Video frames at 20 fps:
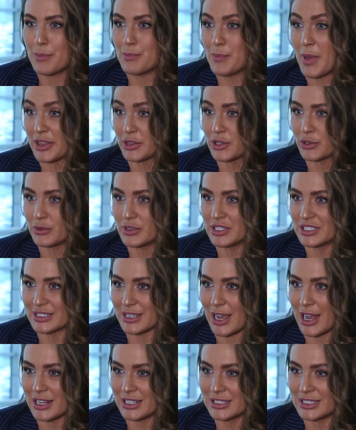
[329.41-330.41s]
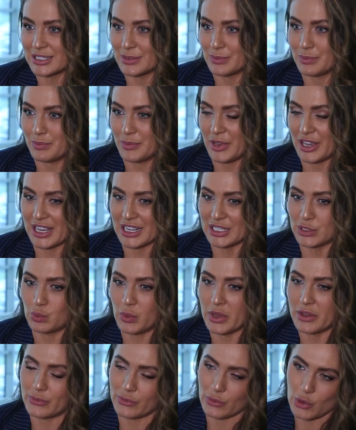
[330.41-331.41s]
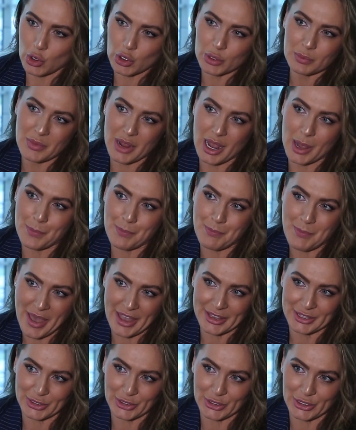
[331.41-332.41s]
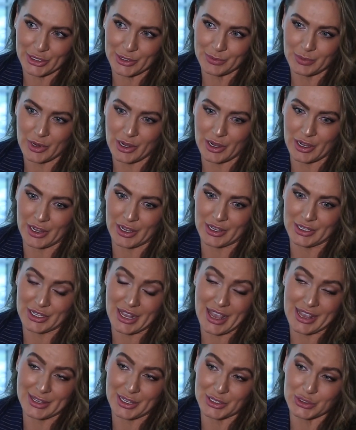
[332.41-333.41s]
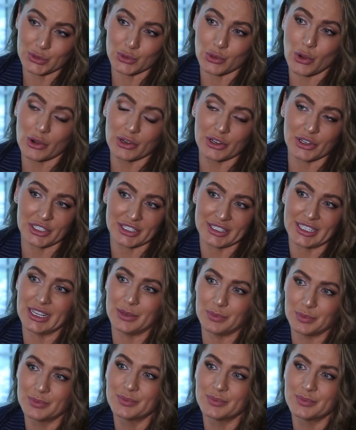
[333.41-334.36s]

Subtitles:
better results because we form a better and a stronger team.